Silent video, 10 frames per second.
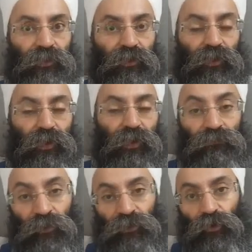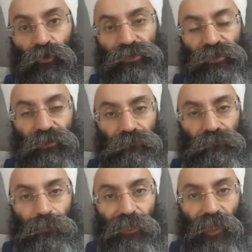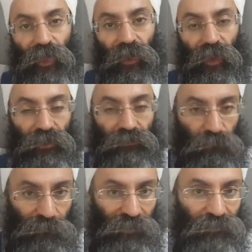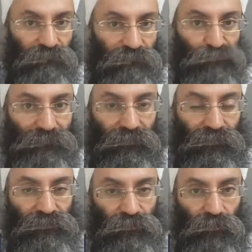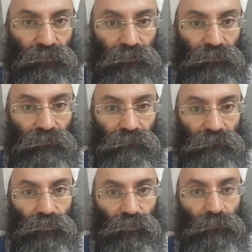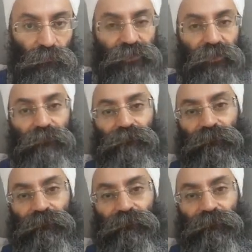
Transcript: and one Gursikh at the back, he's got the water musket,